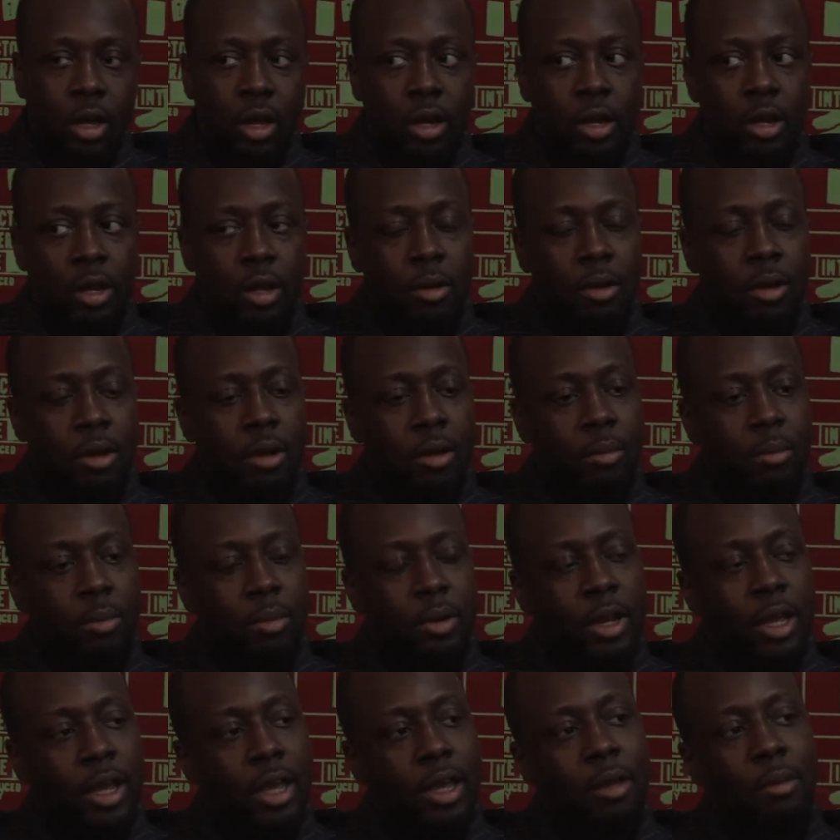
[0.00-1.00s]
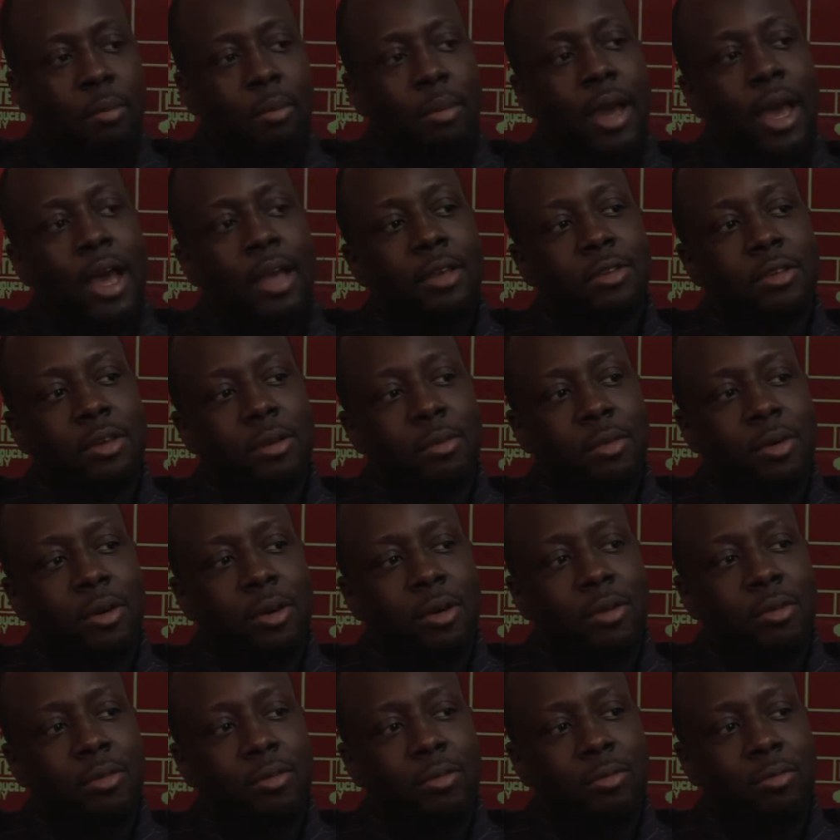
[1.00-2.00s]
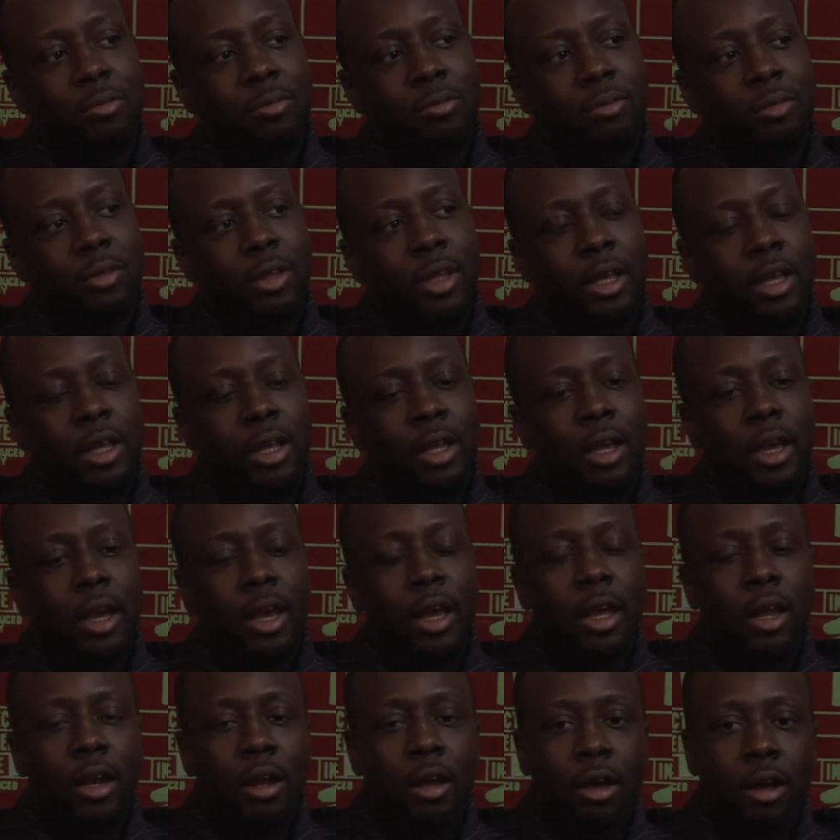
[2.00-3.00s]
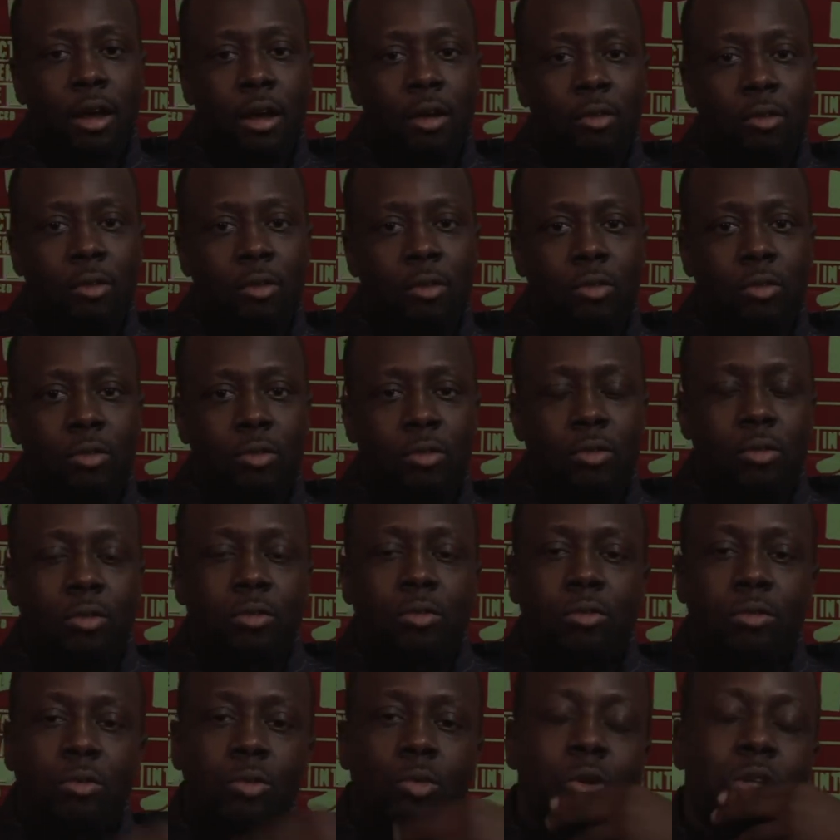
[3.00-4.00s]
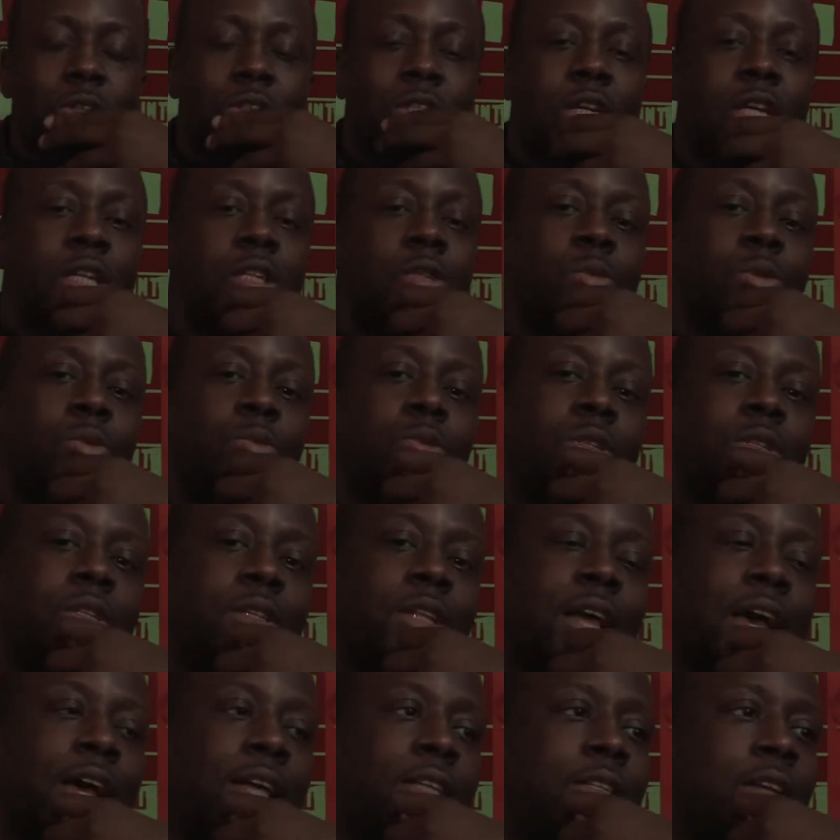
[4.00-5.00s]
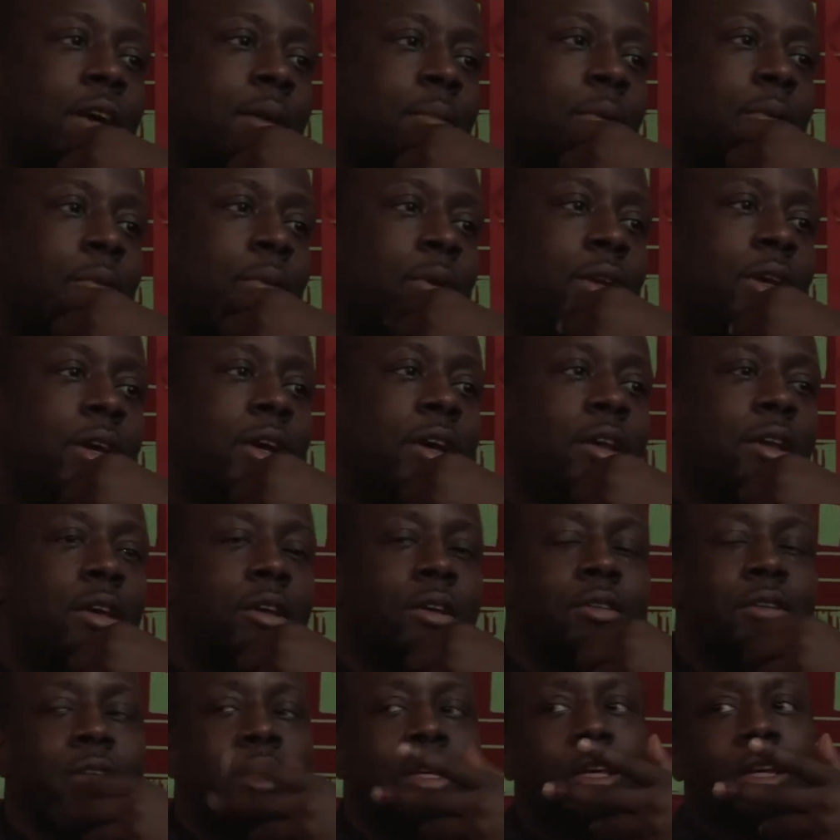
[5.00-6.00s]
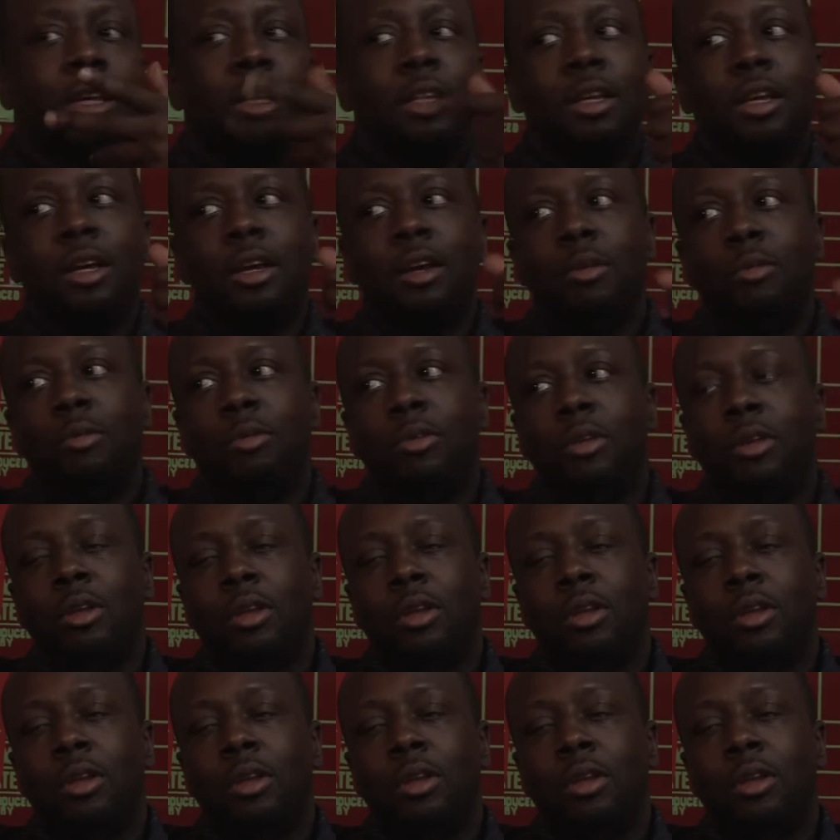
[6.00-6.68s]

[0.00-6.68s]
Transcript: They're playing basketball. And what touched me was last time I went down there, a kid comes,